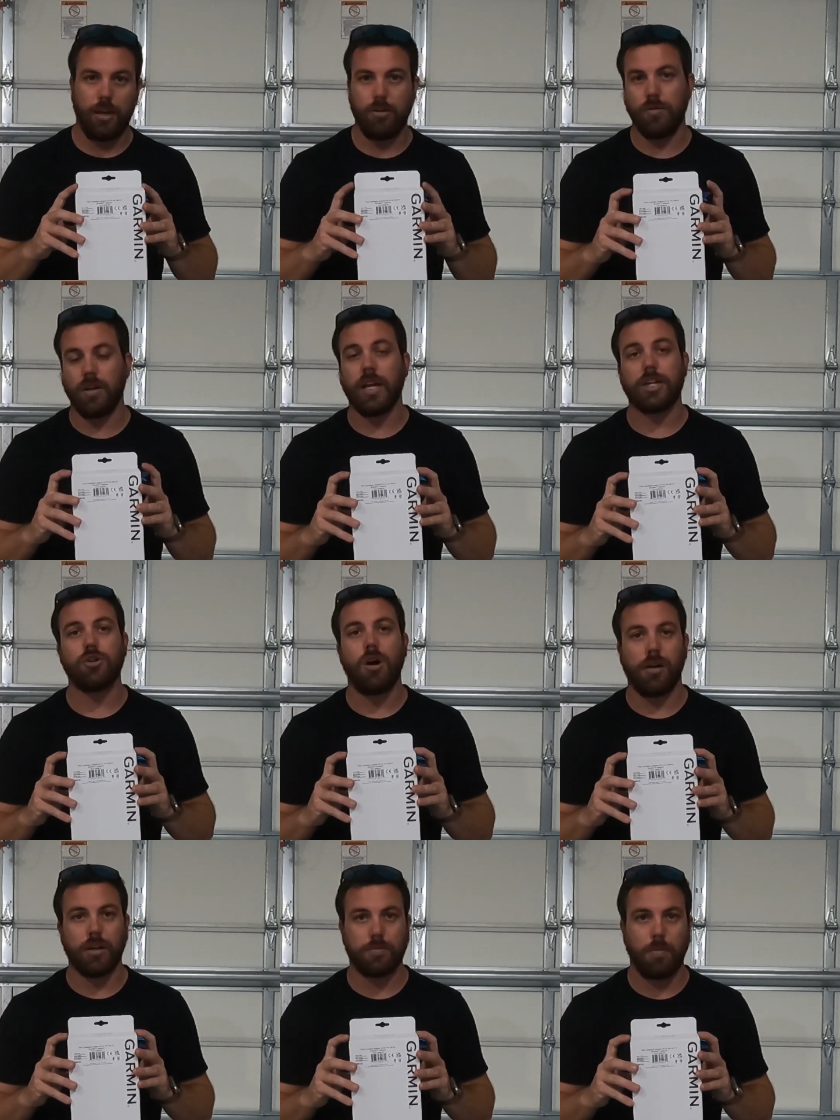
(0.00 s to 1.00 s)
into an
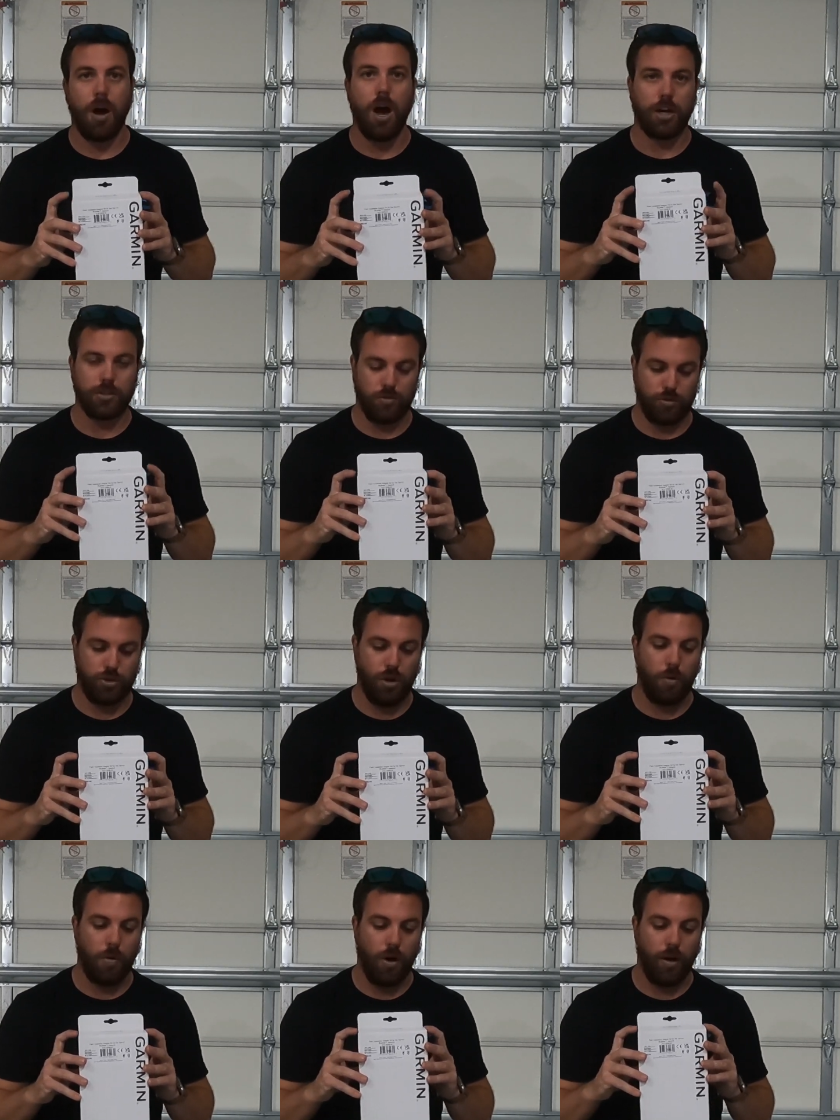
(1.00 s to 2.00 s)
electronics box, and
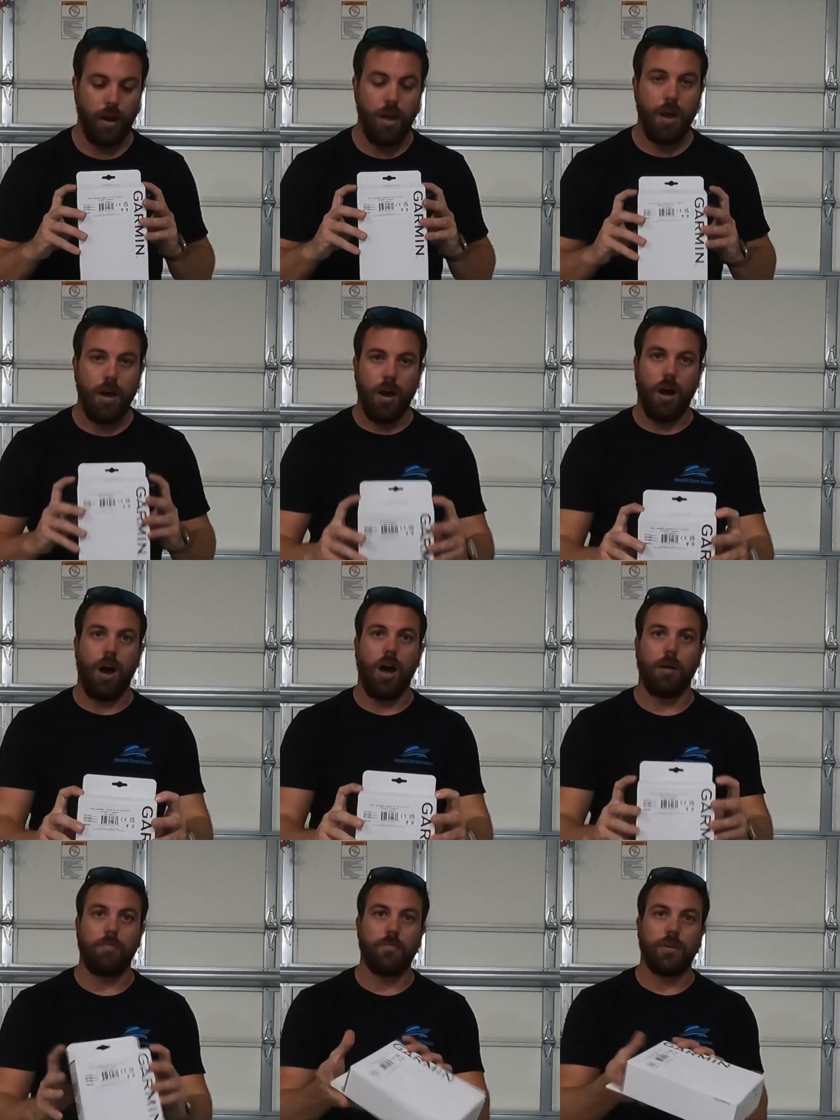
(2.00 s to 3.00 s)
so
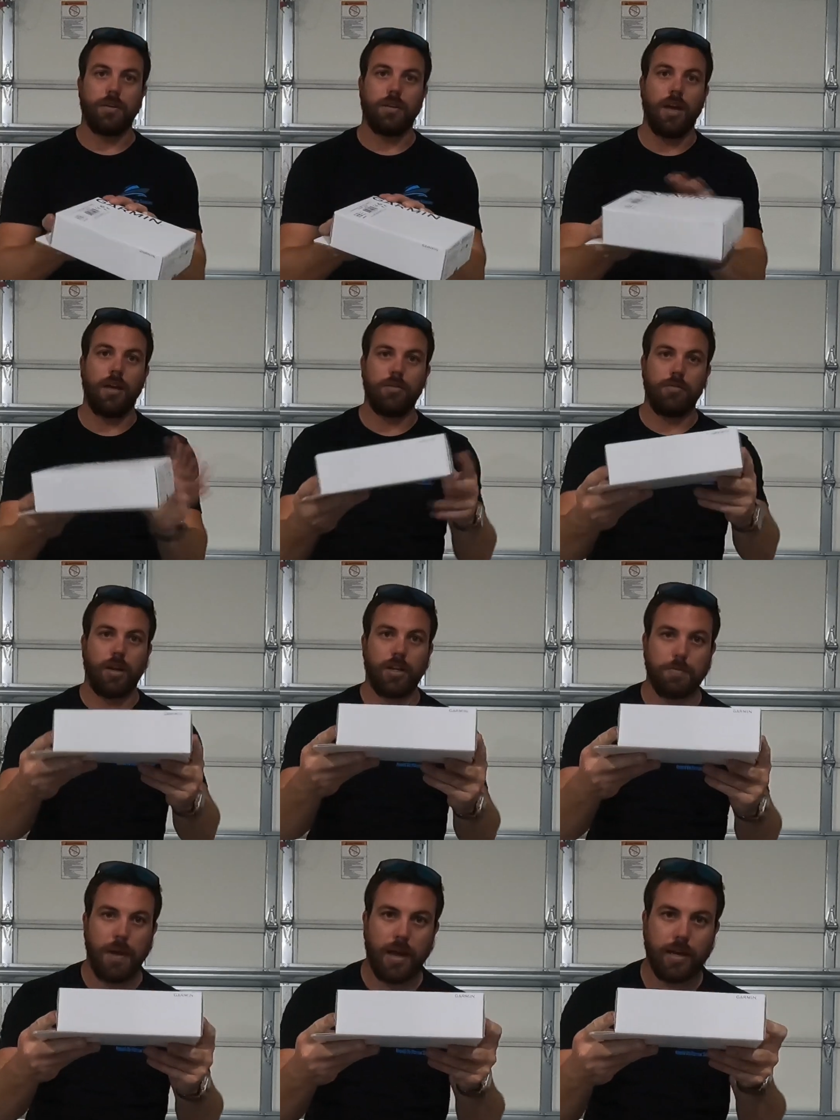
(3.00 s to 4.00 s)
on. Again,
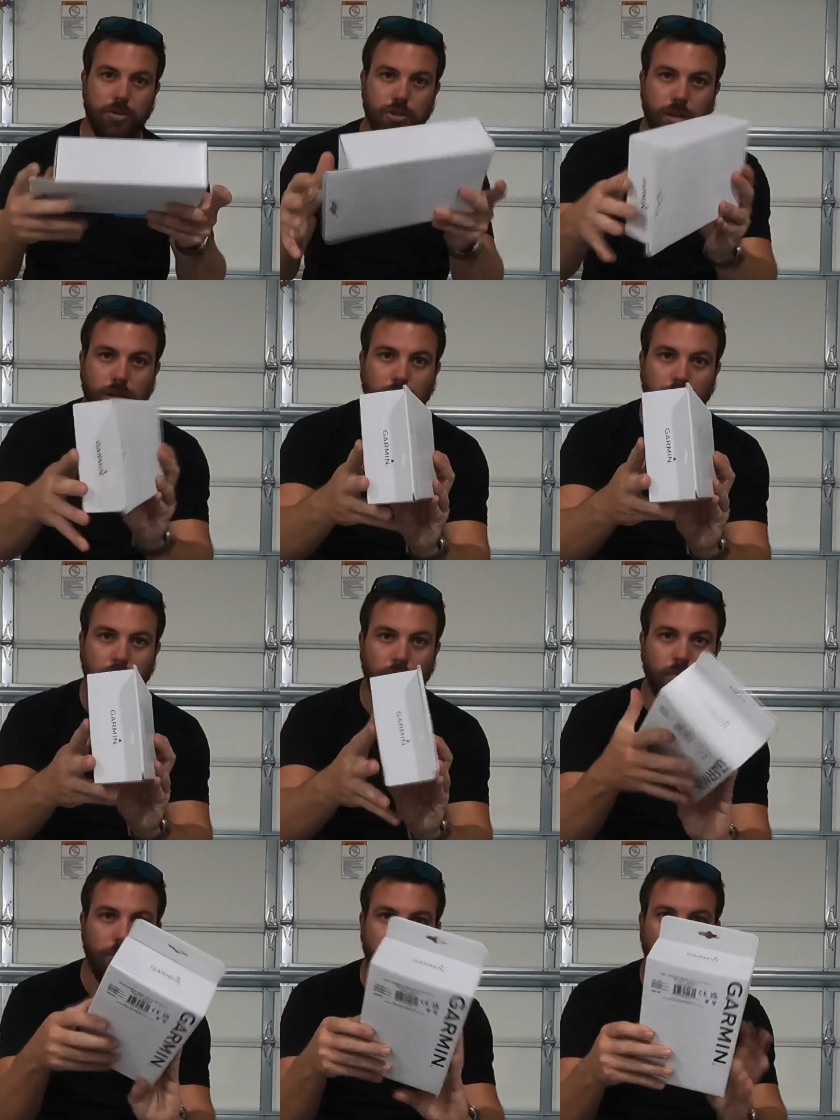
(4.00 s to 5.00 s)
nice packaging
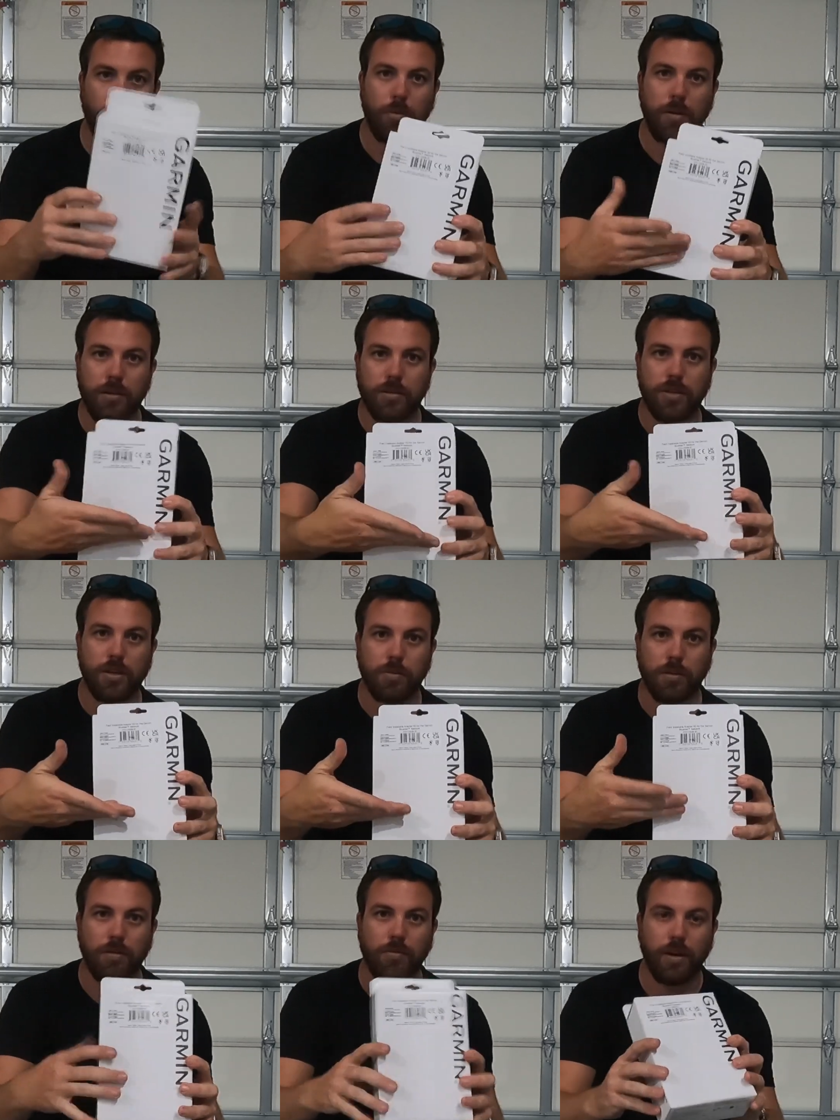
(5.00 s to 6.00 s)
from Garmin, says
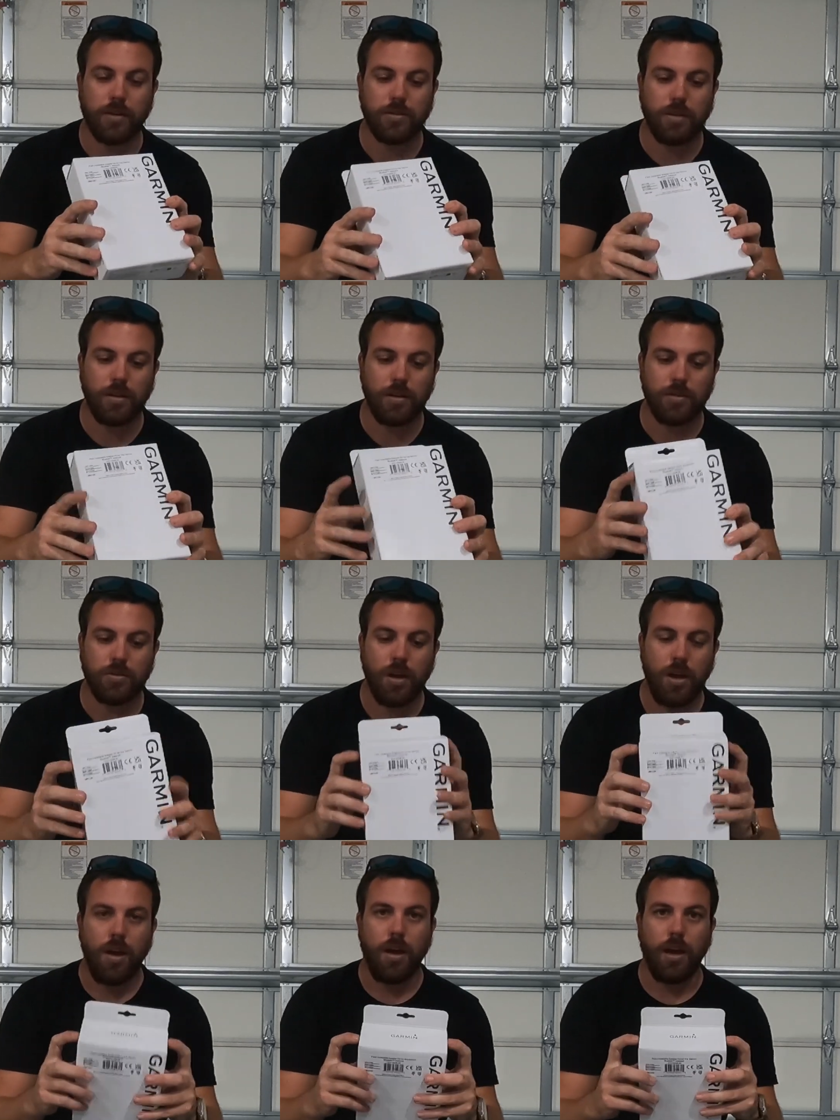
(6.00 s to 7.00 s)
what the device
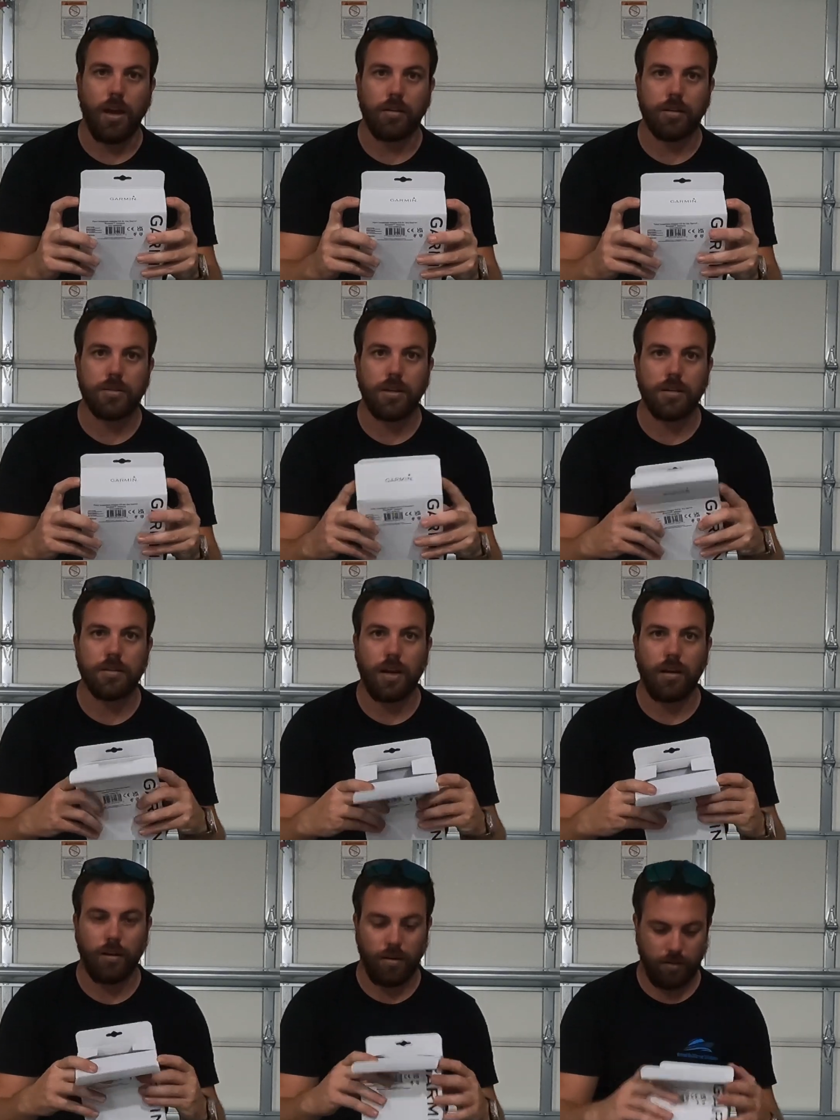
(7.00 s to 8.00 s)
is, and let's get
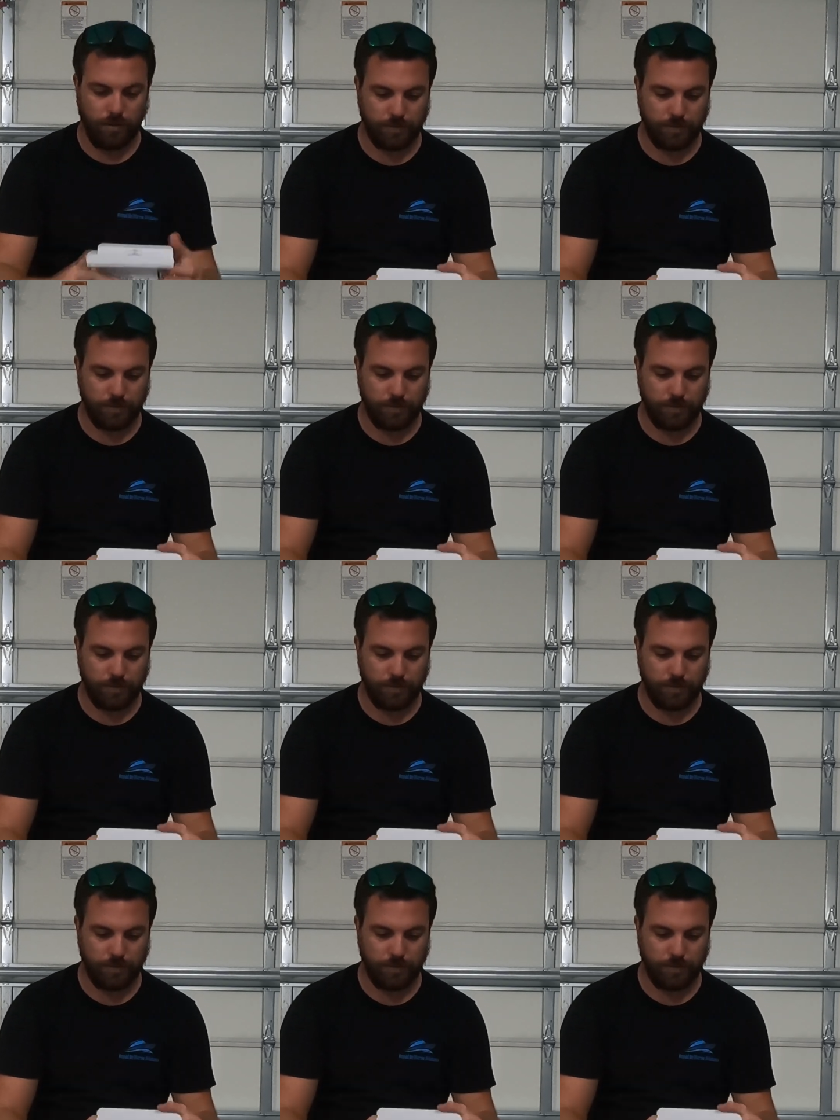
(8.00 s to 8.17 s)
inside here.